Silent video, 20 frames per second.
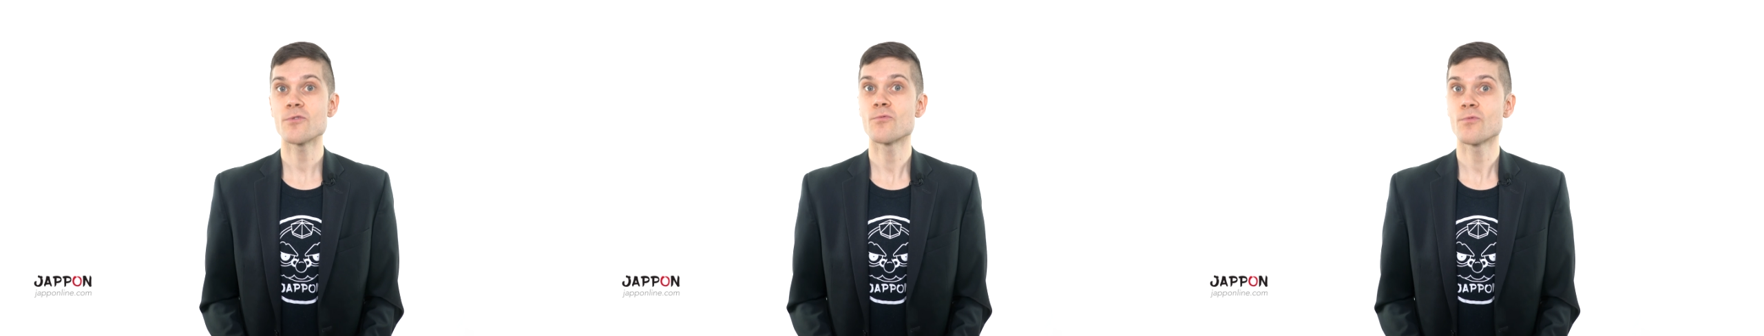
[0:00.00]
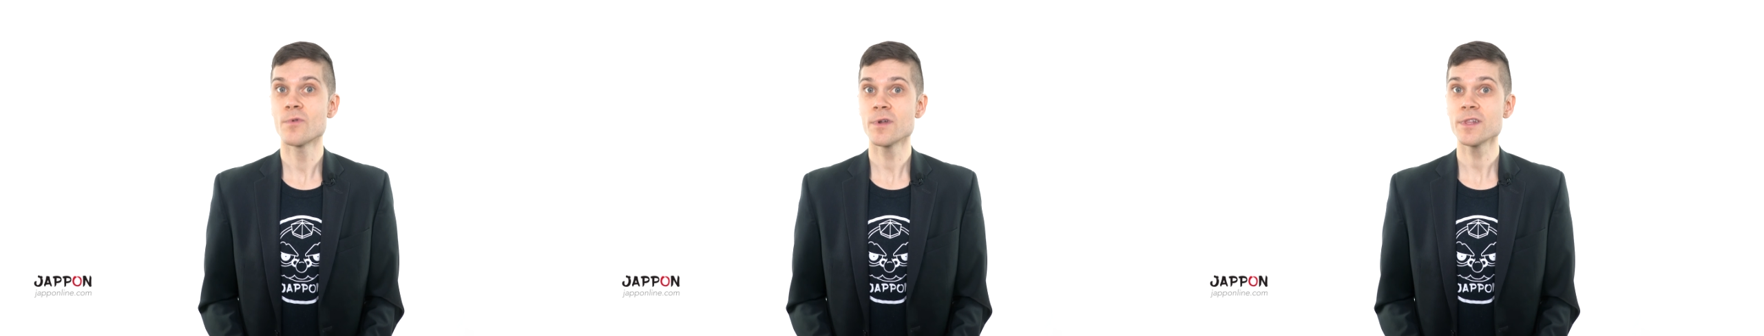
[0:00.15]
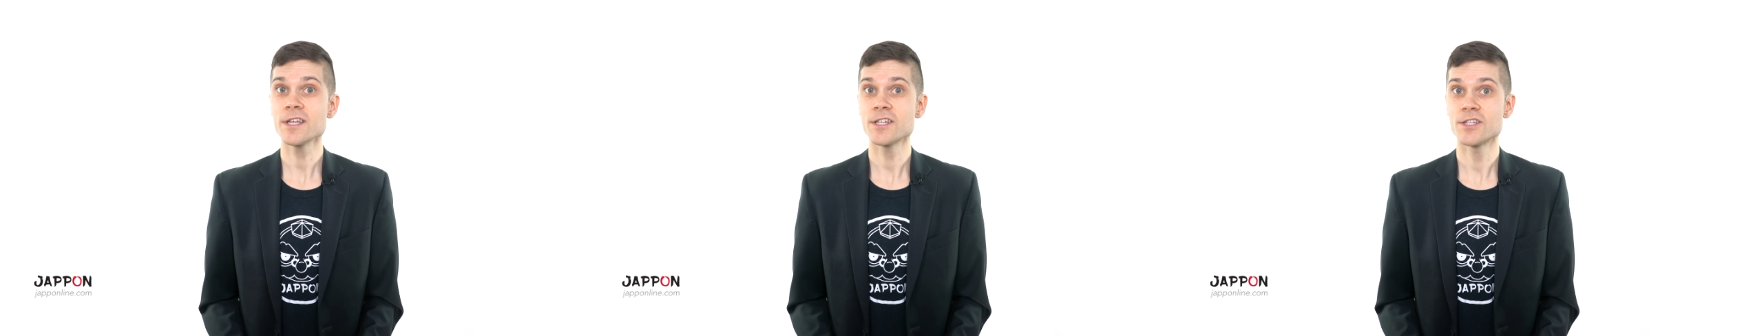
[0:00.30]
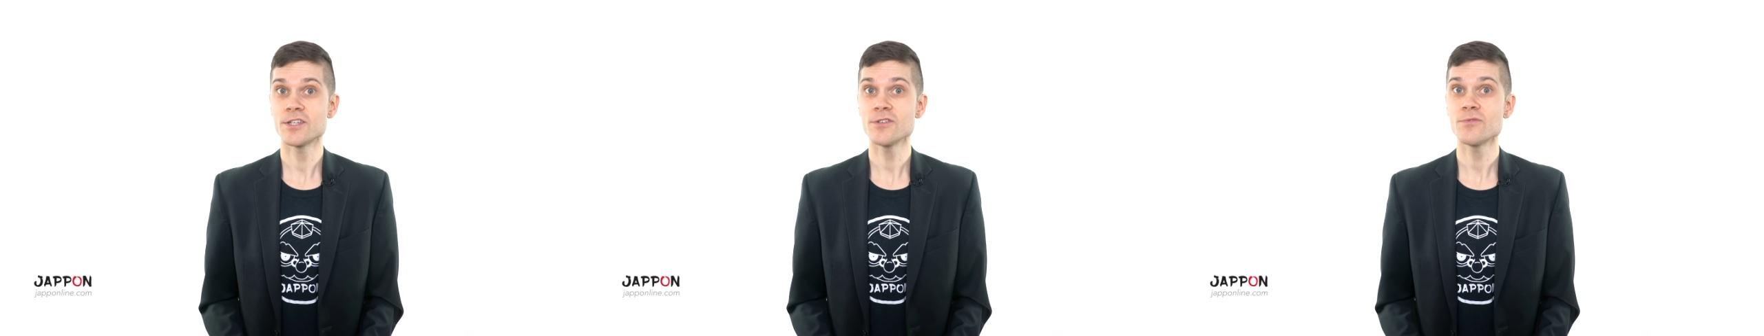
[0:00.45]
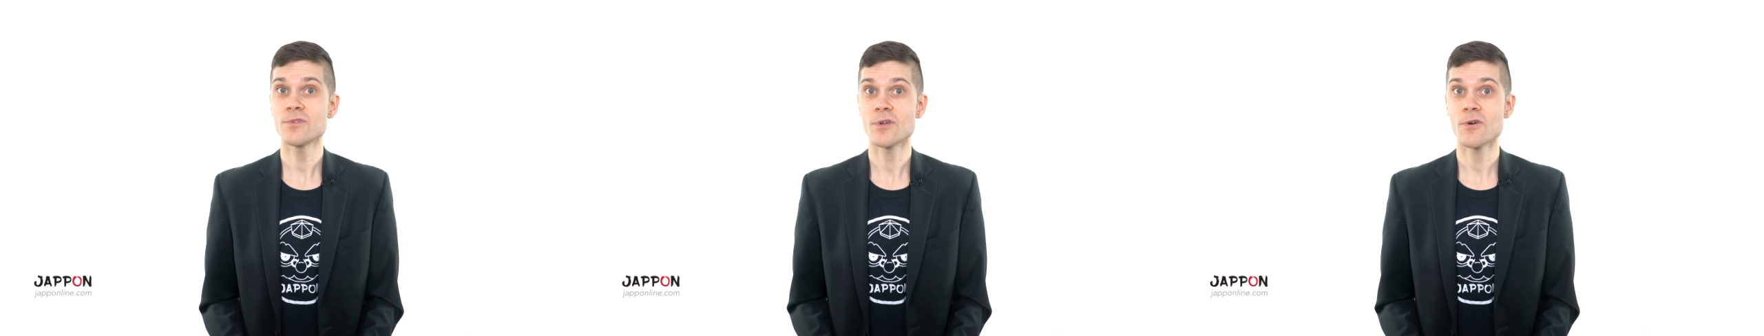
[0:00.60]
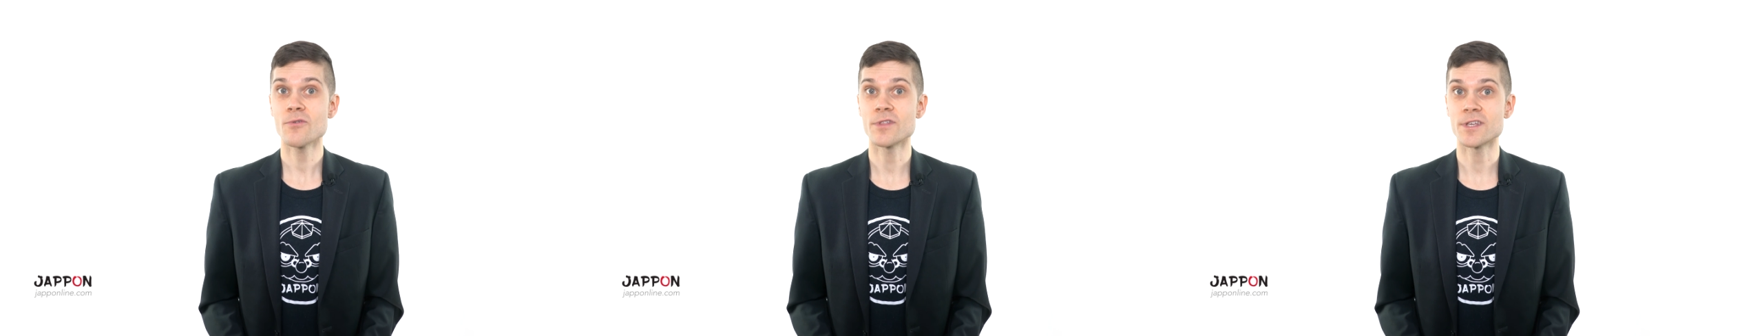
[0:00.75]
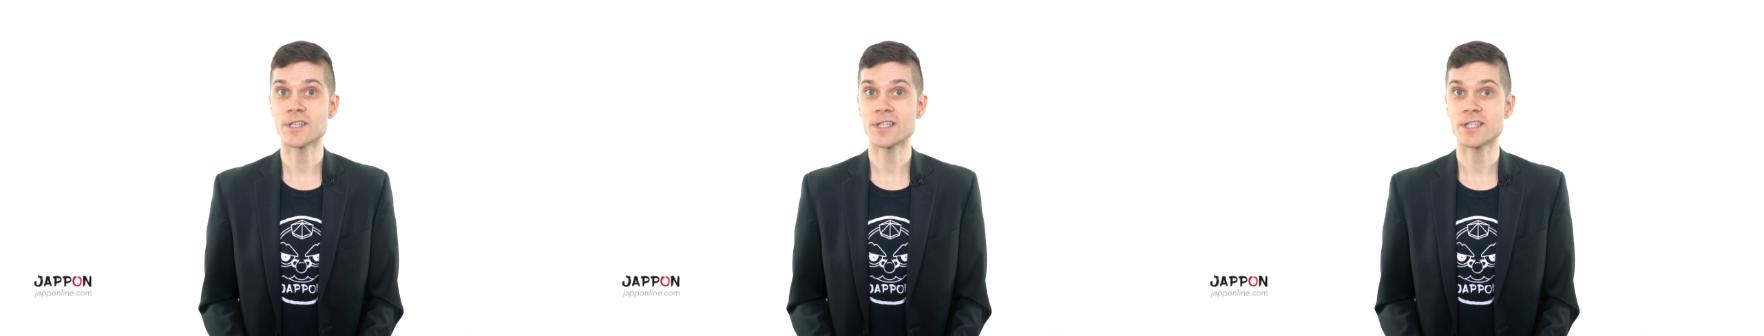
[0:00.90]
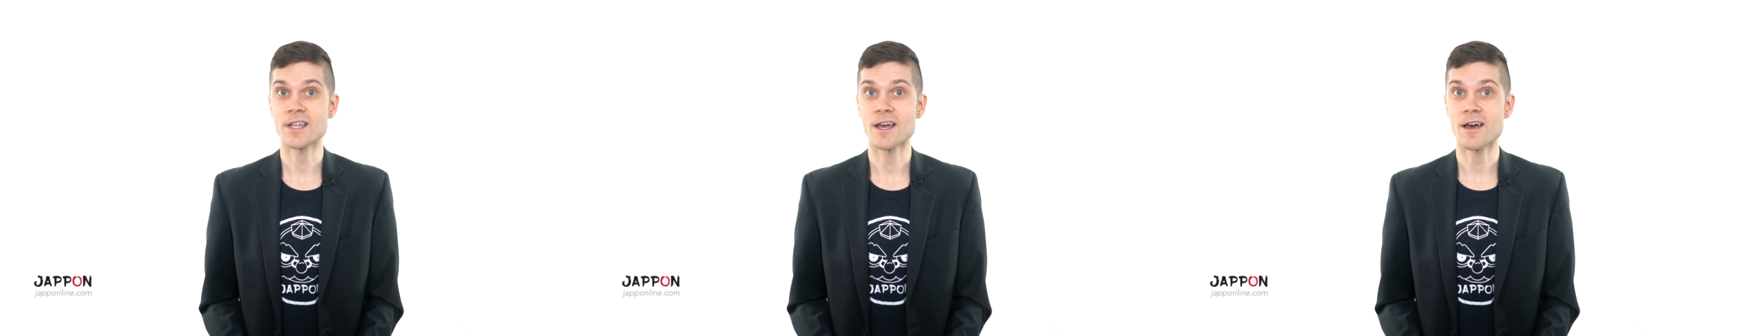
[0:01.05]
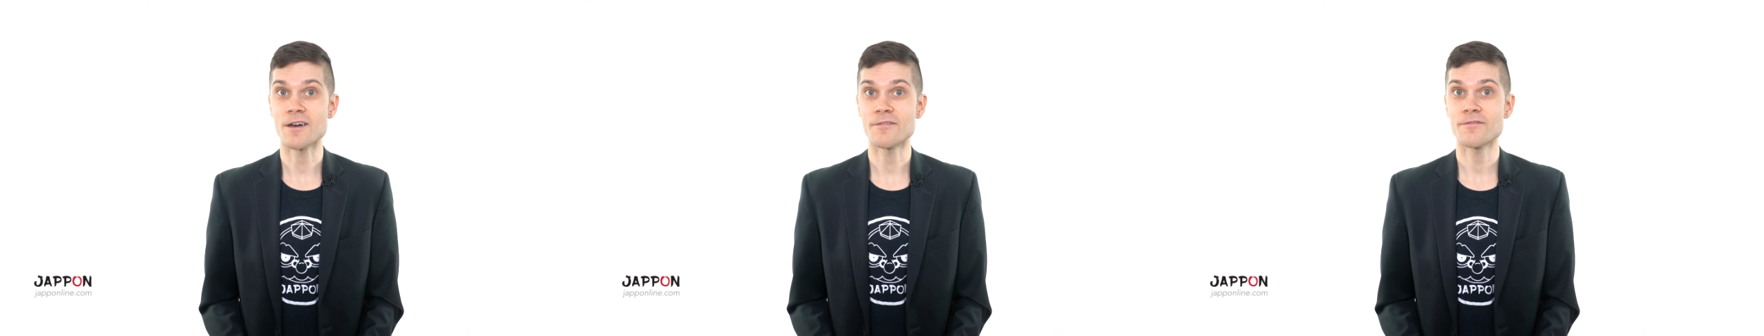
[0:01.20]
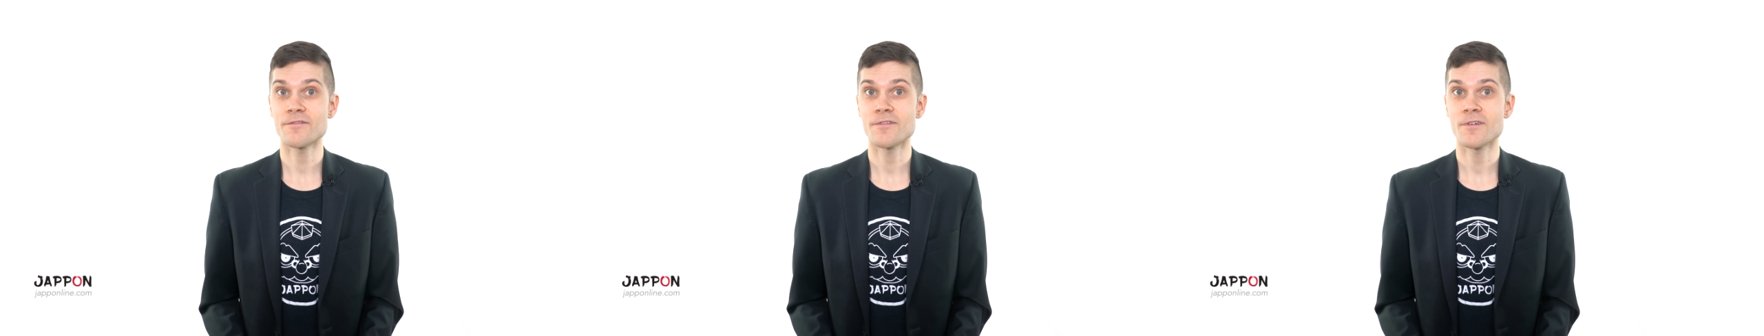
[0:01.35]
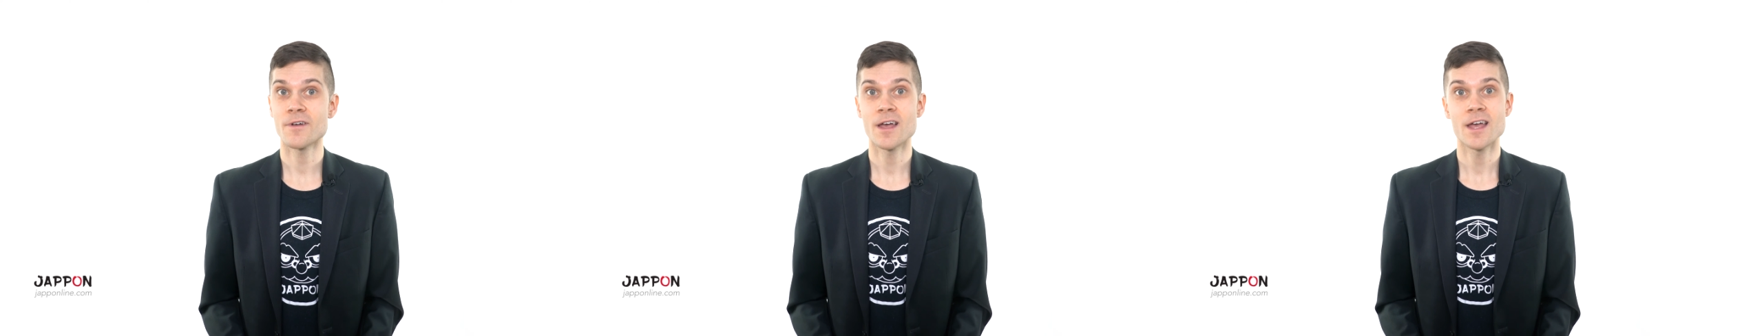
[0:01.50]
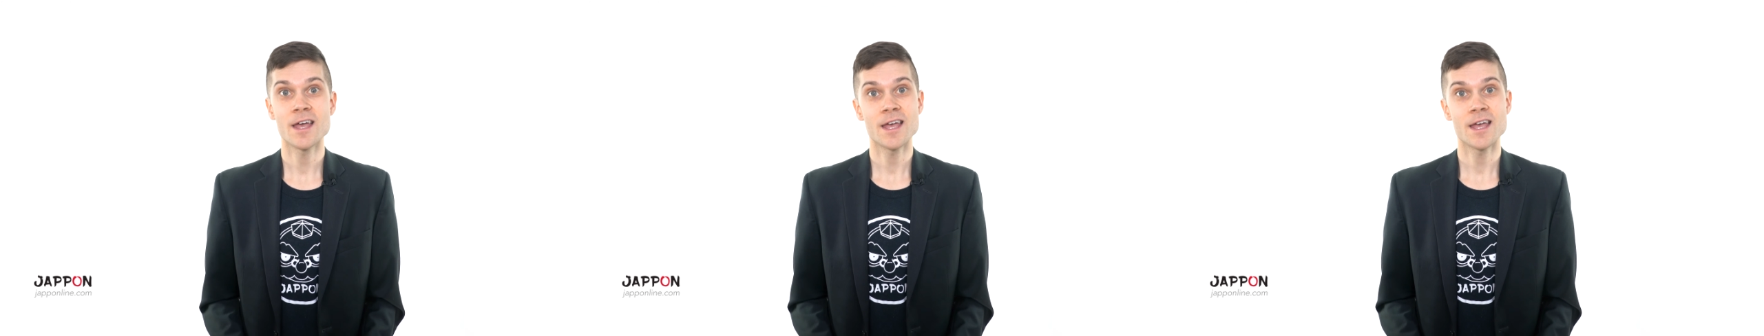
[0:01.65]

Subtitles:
really do know this stuff.